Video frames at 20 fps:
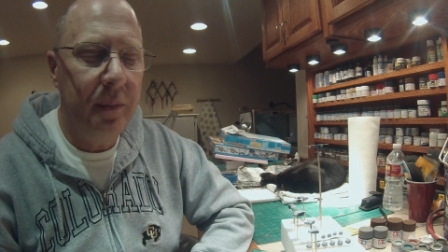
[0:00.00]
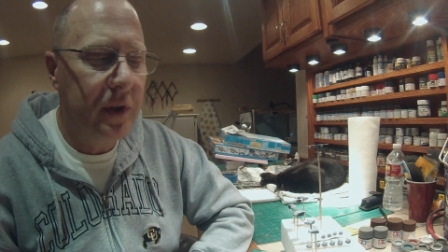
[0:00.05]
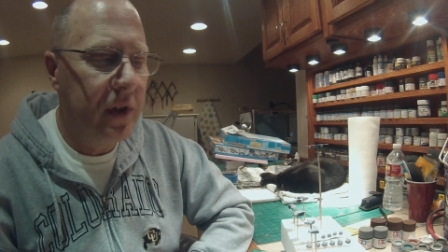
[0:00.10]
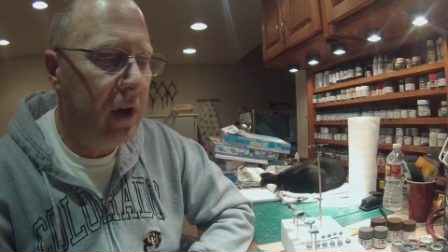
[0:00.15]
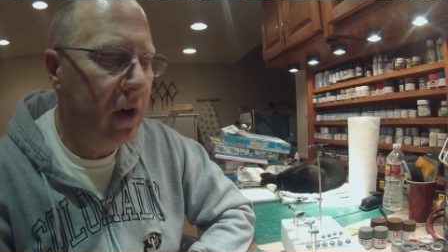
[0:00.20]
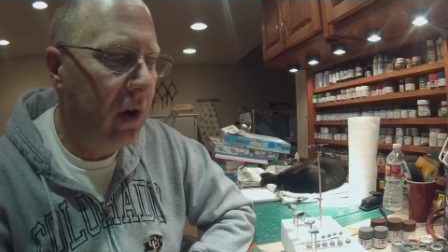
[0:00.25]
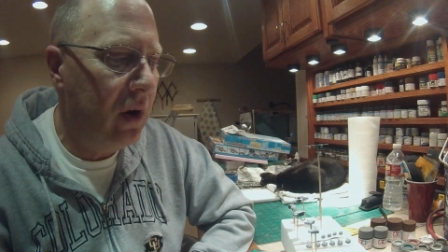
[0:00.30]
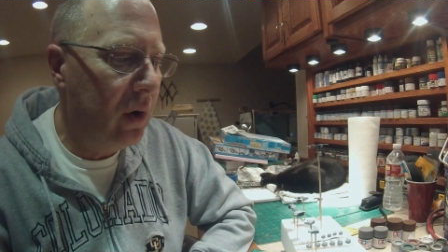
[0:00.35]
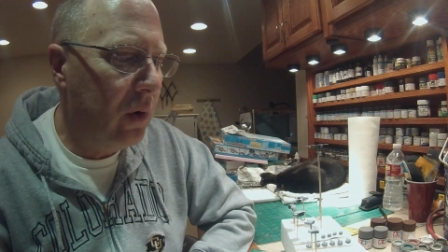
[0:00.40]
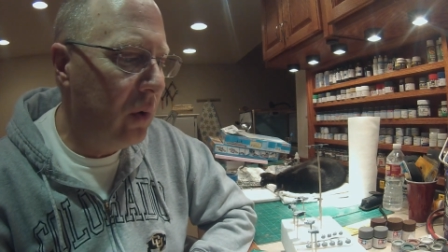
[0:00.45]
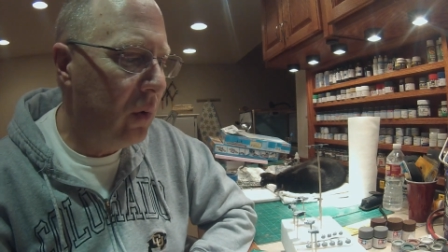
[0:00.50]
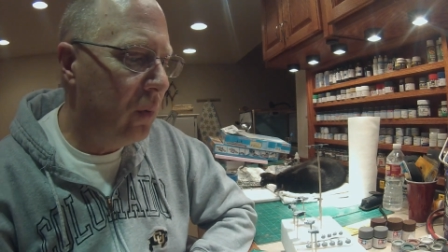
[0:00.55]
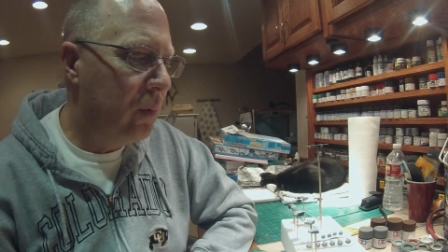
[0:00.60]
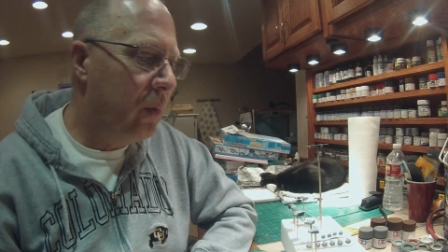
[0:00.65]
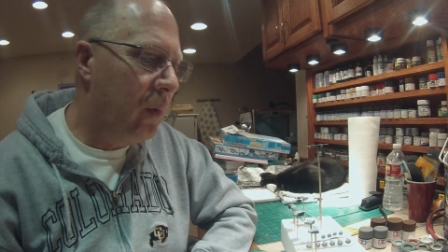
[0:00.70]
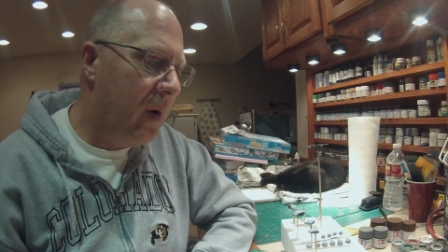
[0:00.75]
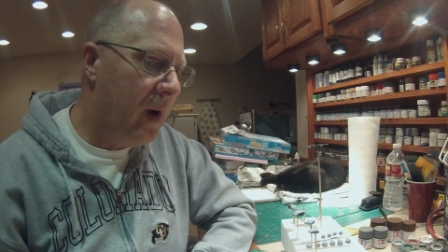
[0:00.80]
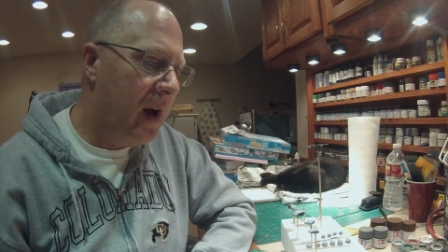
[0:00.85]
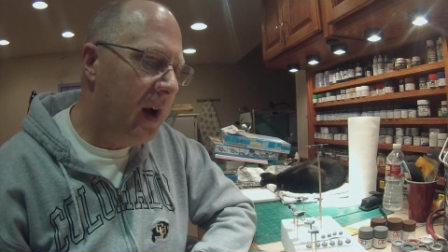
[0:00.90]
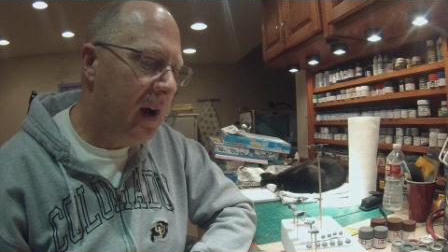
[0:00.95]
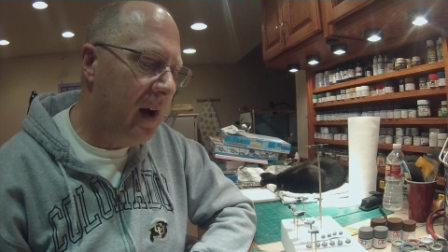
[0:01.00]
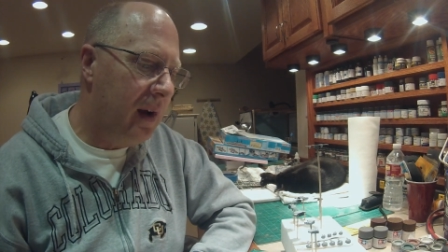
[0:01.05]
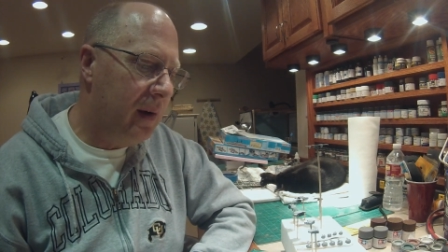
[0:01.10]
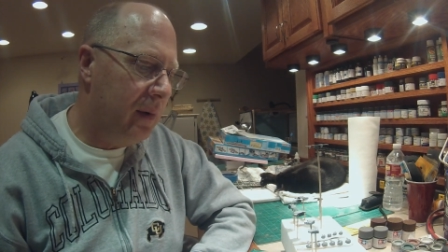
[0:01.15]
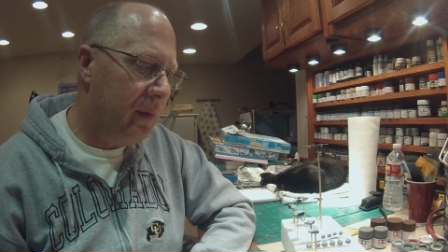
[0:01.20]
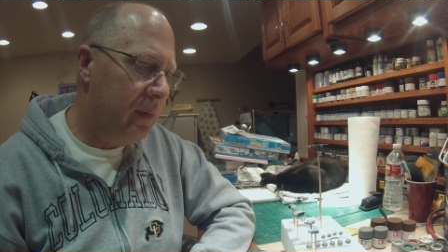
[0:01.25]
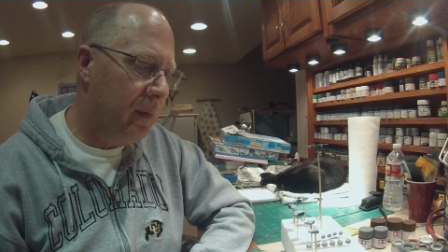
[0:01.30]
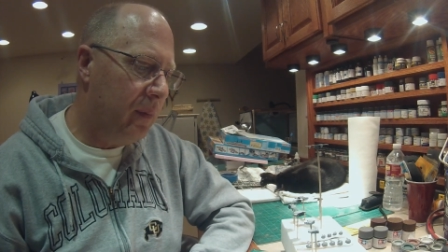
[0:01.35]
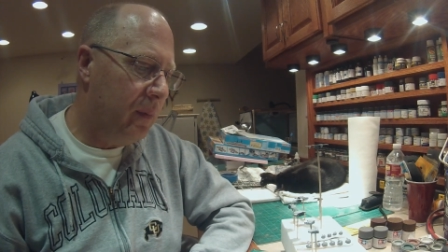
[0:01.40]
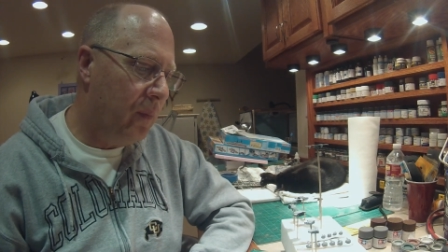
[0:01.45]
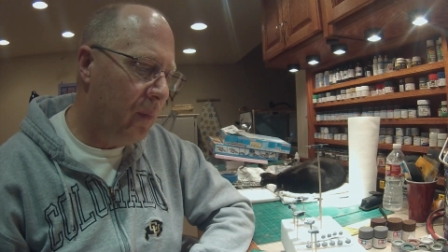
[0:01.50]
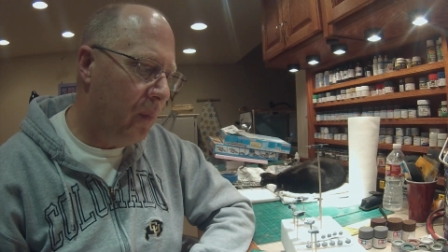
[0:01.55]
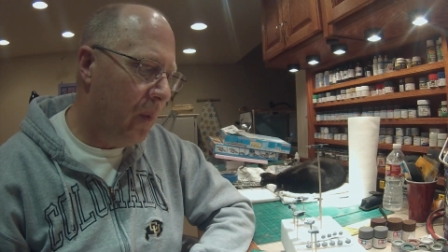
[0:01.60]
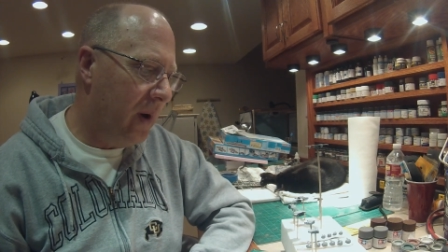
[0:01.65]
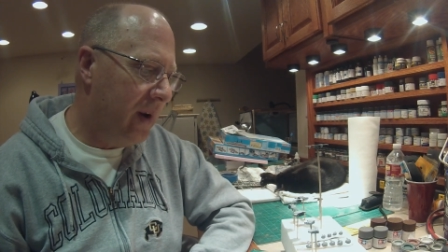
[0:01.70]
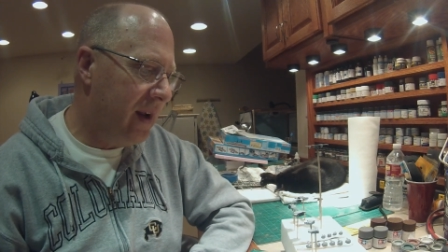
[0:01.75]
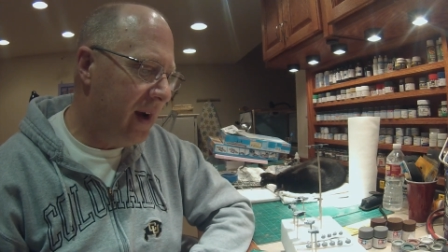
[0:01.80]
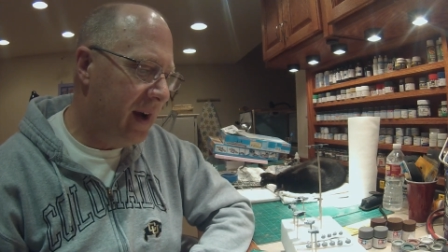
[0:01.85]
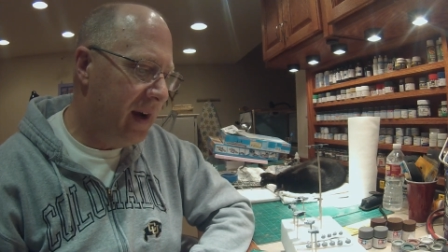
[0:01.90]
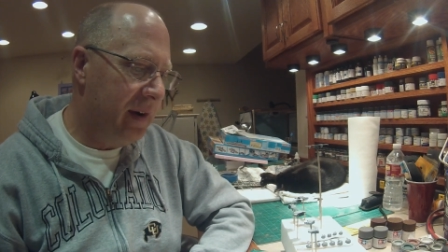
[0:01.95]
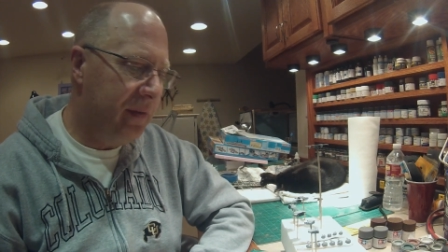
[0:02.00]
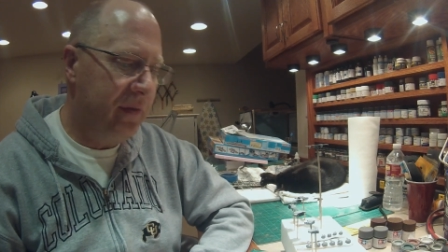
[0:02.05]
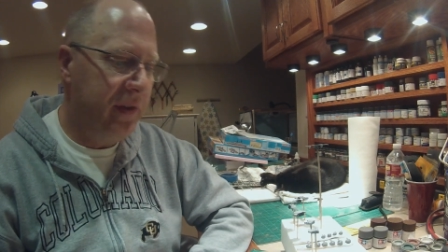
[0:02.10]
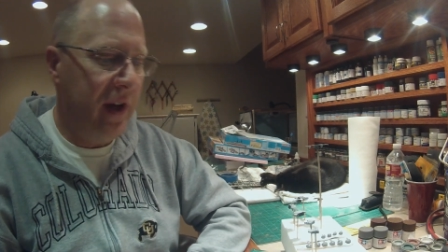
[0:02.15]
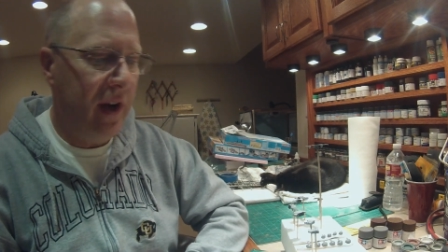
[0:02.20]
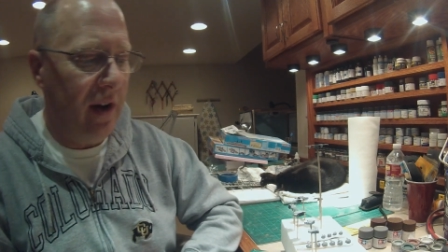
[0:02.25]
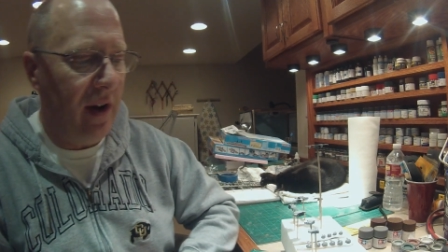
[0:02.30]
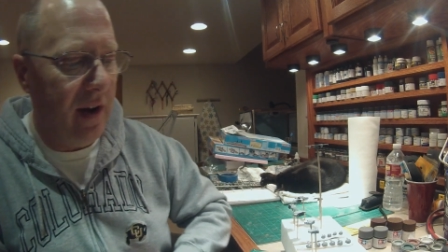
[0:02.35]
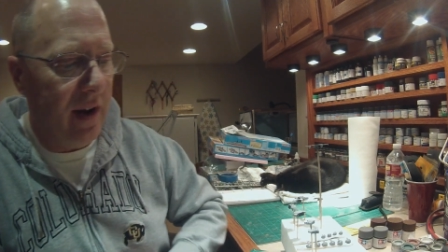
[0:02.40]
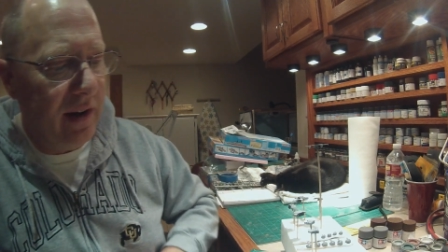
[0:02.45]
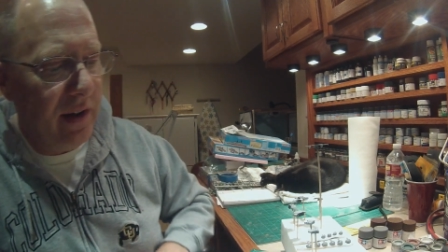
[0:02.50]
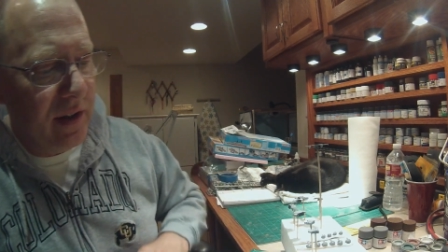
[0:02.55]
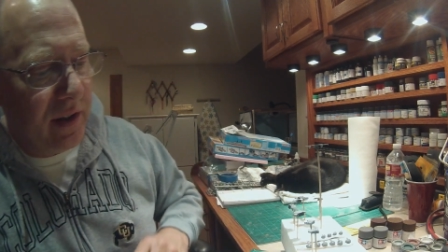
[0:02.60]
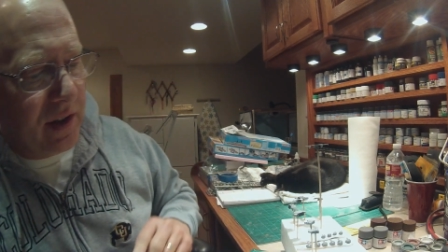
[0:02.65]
so what I have done